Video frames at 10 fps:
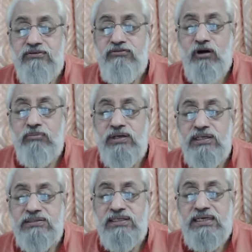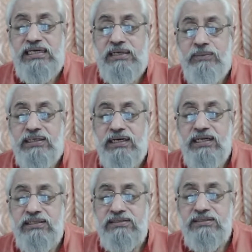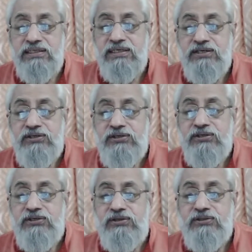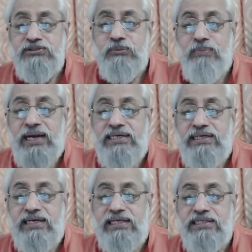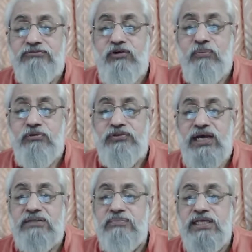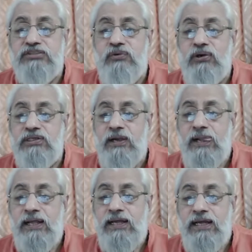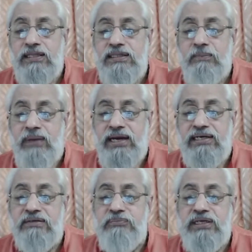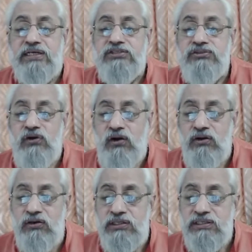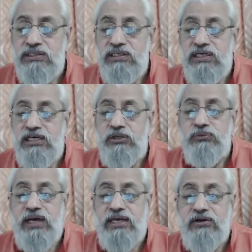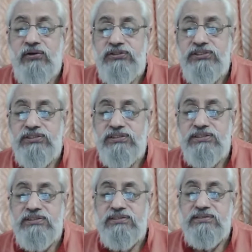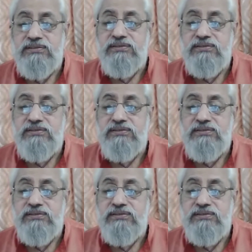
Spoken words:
Formless, limitless. So mind taking the form of the Atma is what? The mind being resolved into the I consciousness.